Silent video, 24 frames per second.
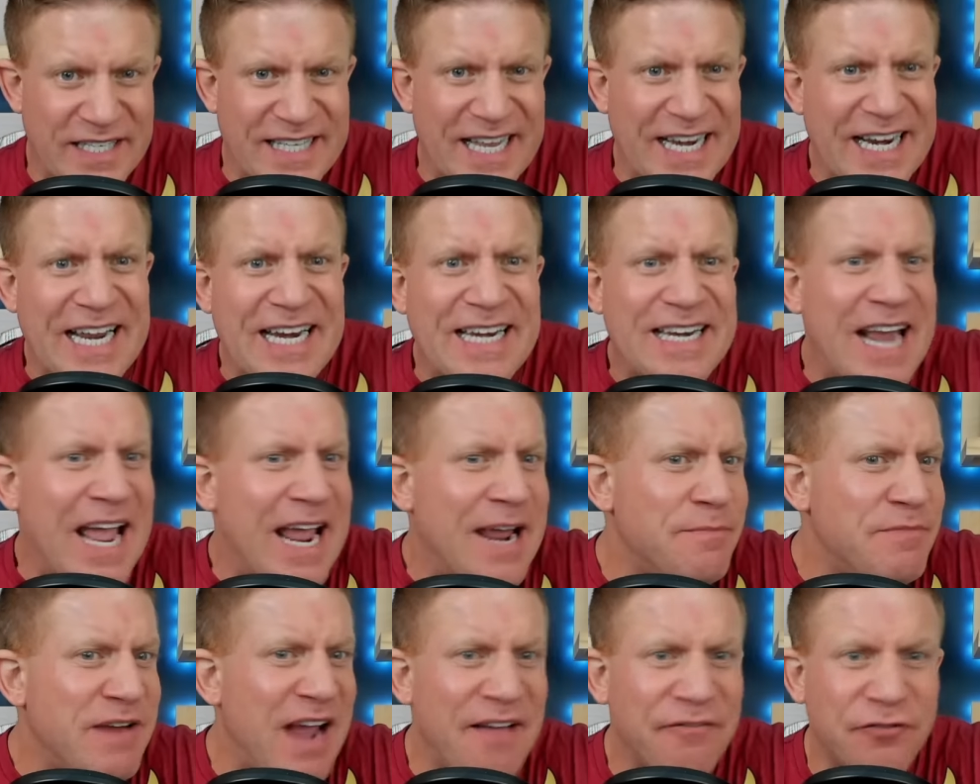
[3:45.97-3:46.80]
that he
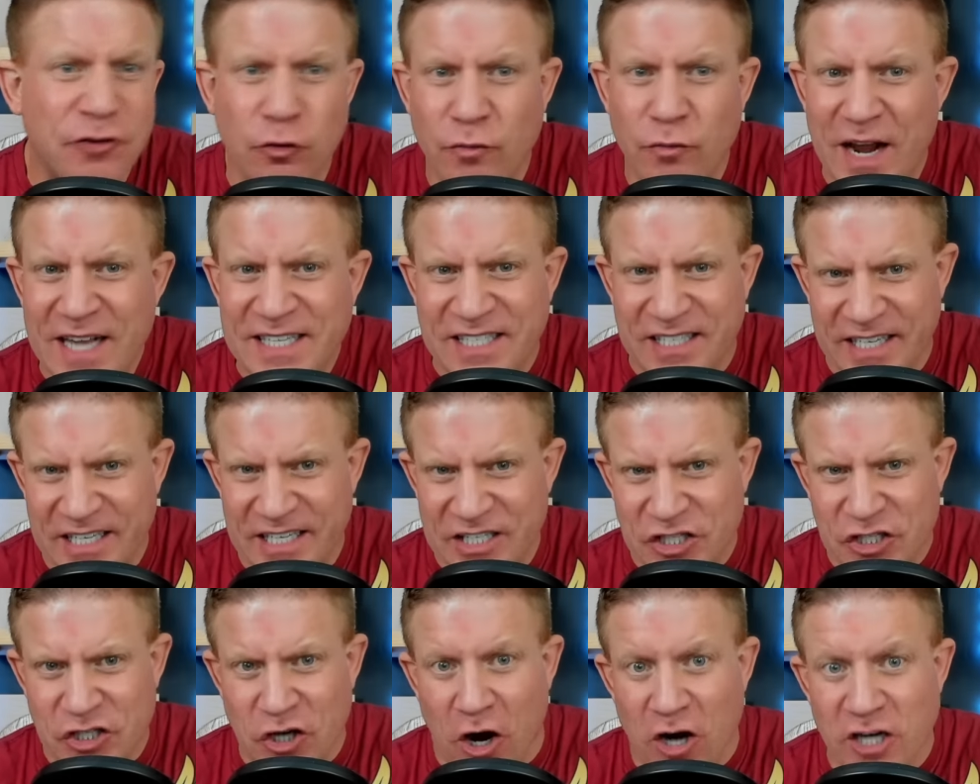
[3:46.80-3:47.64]
named after wrestling
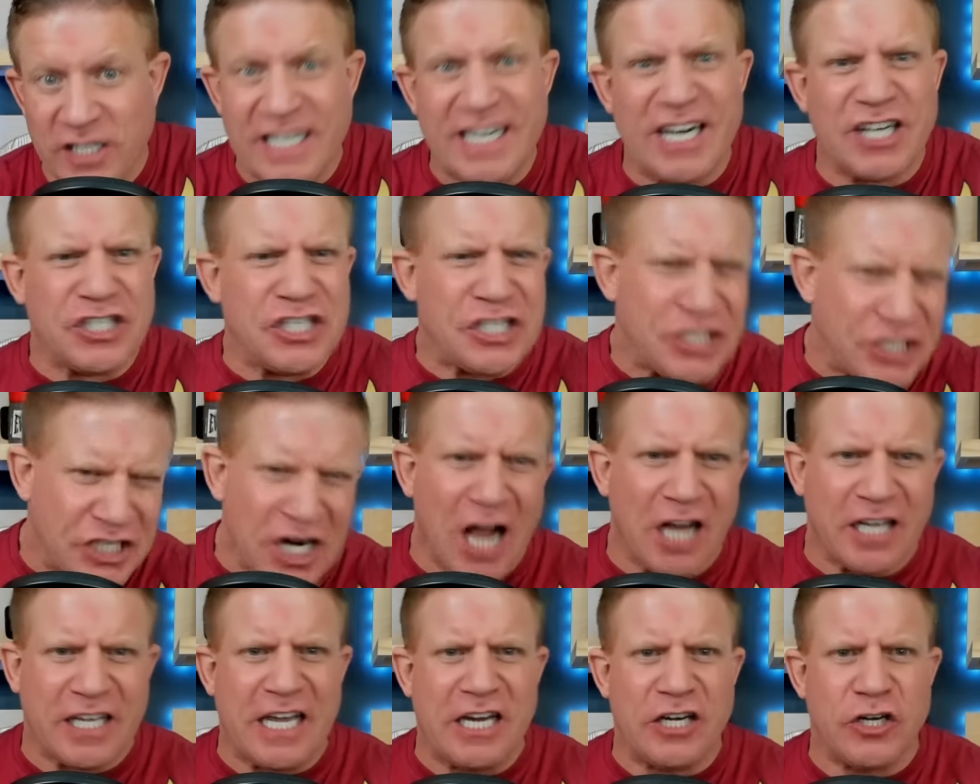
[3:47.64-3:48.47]
stars in a
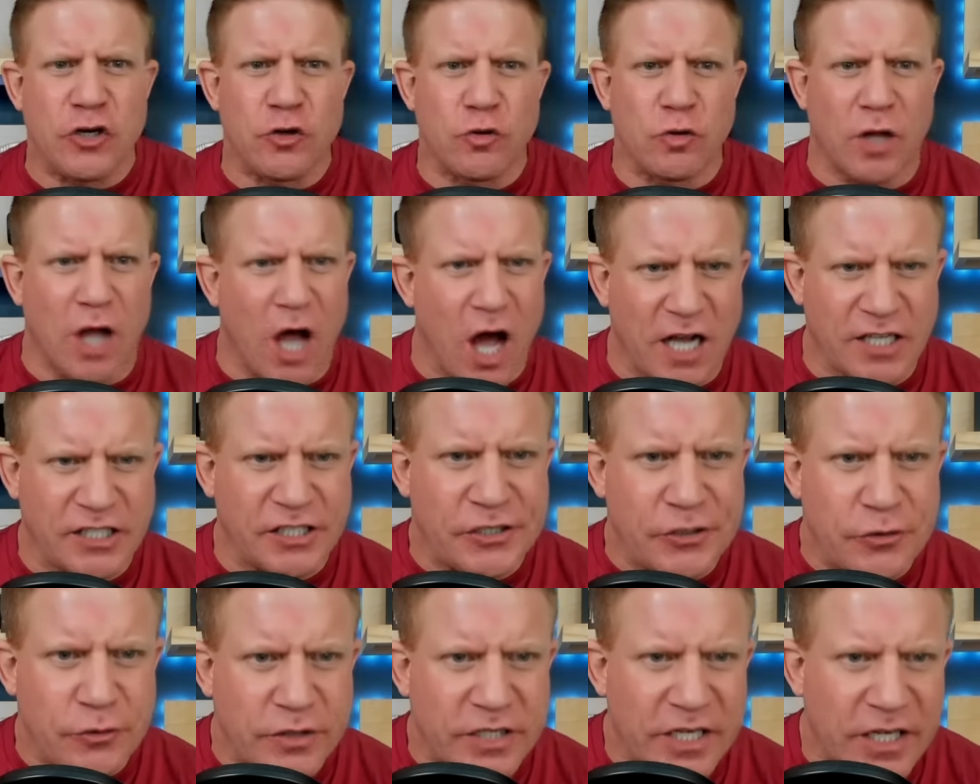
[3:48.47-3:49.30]
shocking new
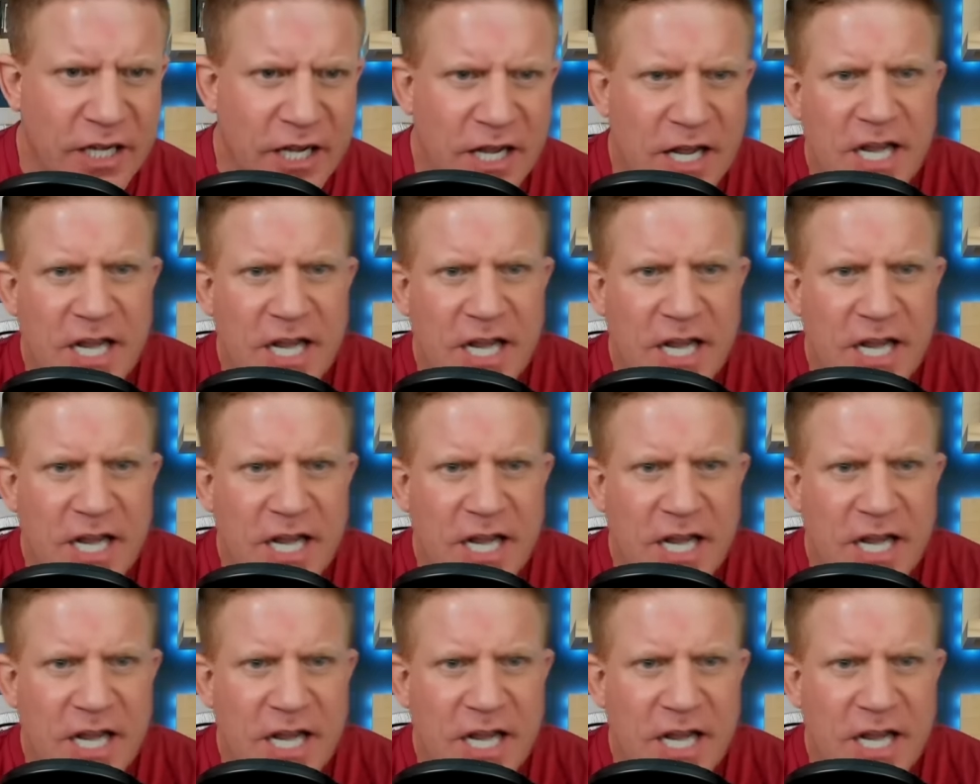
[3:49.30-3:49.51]
lawsuit.